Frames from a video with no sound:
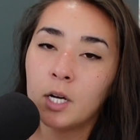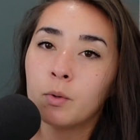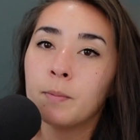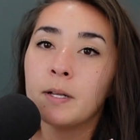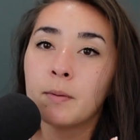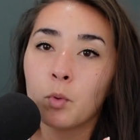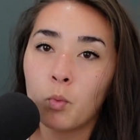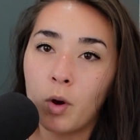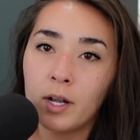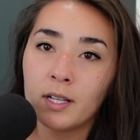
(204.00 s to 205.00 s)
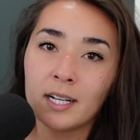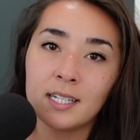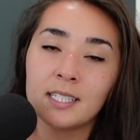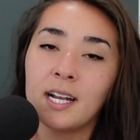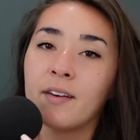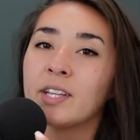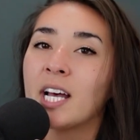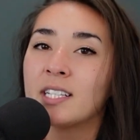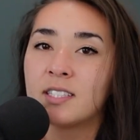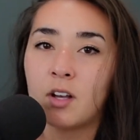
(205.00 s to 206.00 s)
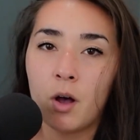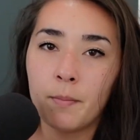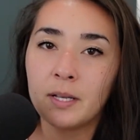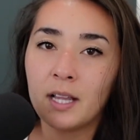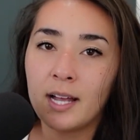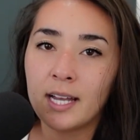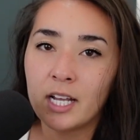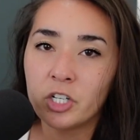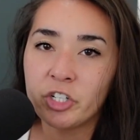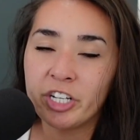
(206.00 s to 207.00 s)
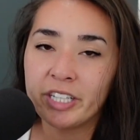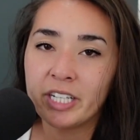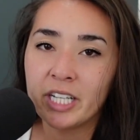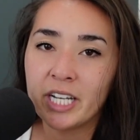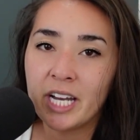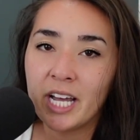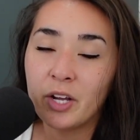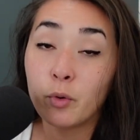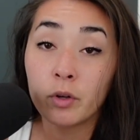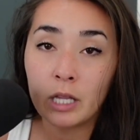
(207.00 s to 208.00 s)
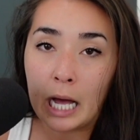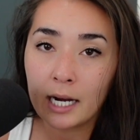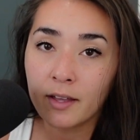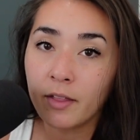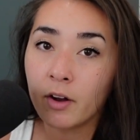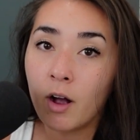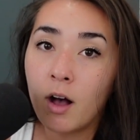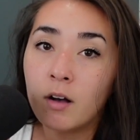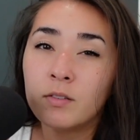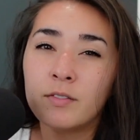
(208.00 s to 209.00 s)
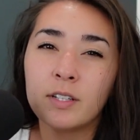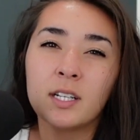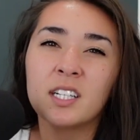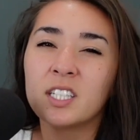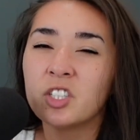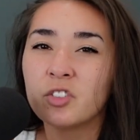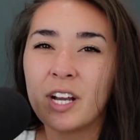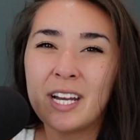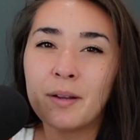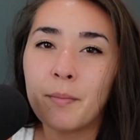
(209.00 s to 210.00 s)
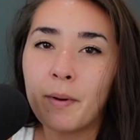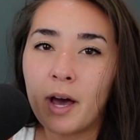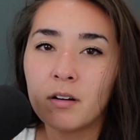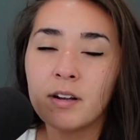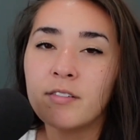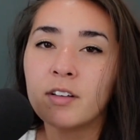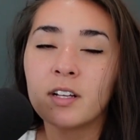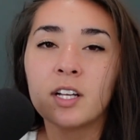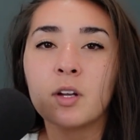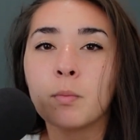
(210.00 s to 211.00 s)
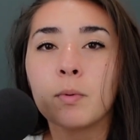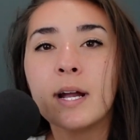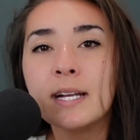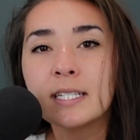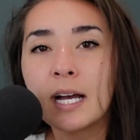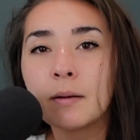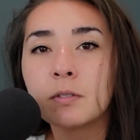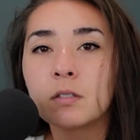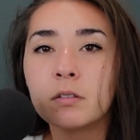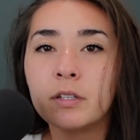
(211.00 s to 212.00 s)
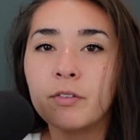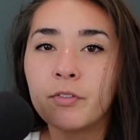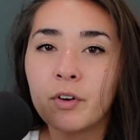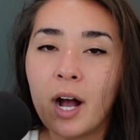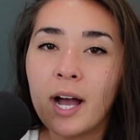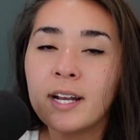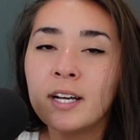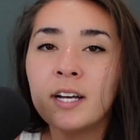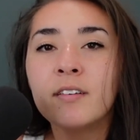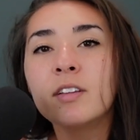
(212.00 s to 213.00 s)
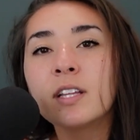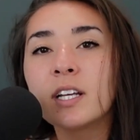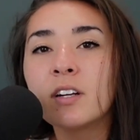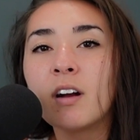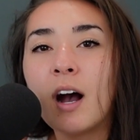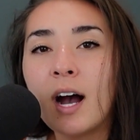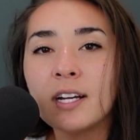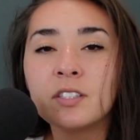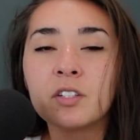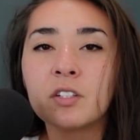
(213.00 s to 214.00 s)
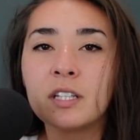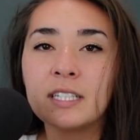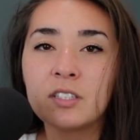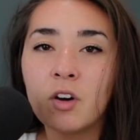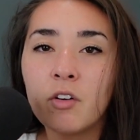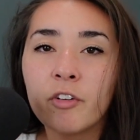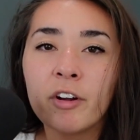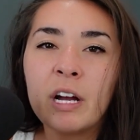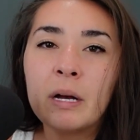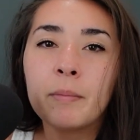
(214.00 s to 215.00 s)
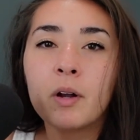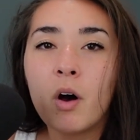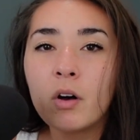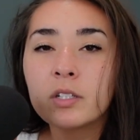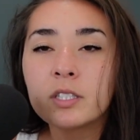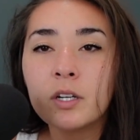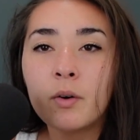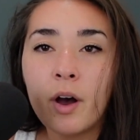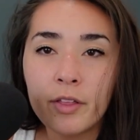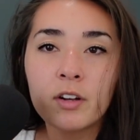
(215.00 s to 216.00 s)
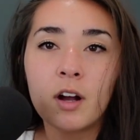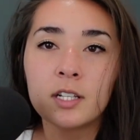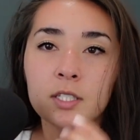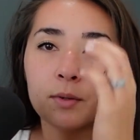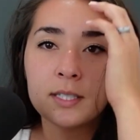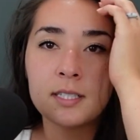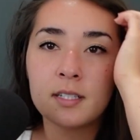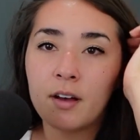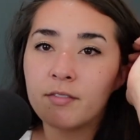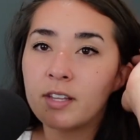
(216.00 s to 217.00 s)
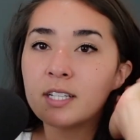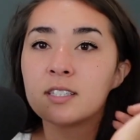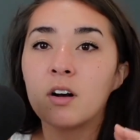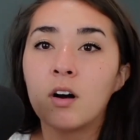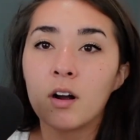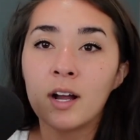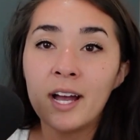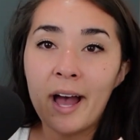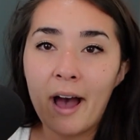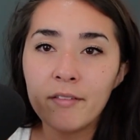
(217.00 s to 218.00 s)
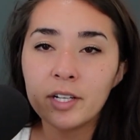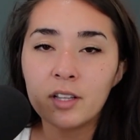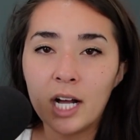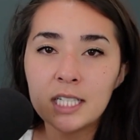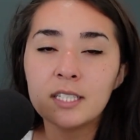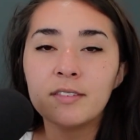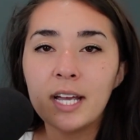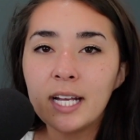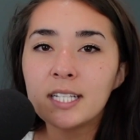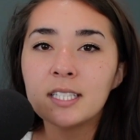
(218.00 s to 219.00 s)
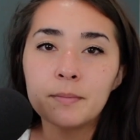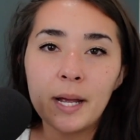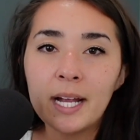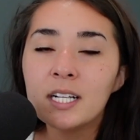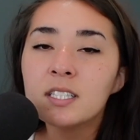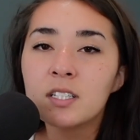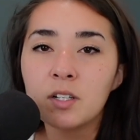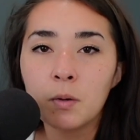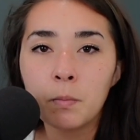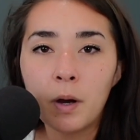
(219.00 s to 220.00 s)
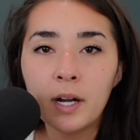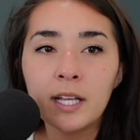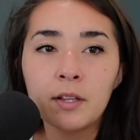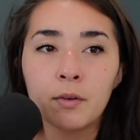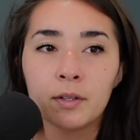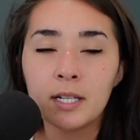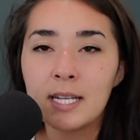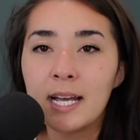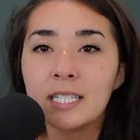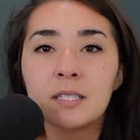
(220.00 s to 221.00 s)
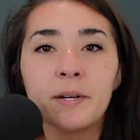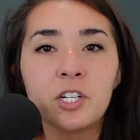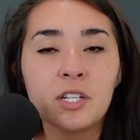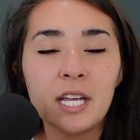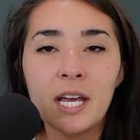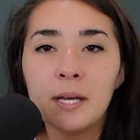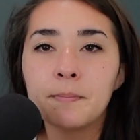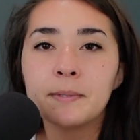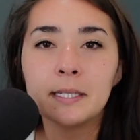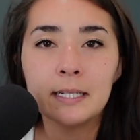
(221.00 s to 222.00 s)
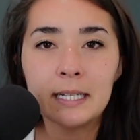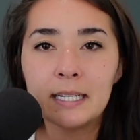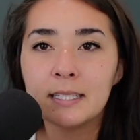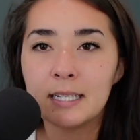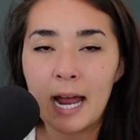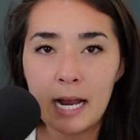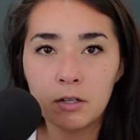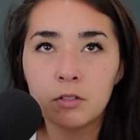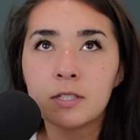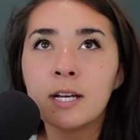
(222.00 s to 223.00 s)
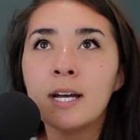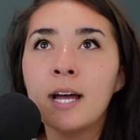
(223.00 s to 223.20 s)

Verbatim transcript: would be number one, like I said, having that zombie like energy at the end of the day or lack thereof, feeling like a drained battery, feeling like your brain is absolutely fried, feeling like your eyes are glazed over. But also, other consequences of this are having lots of aches and pains in your body throughout the day, especially hips and knees and ankles,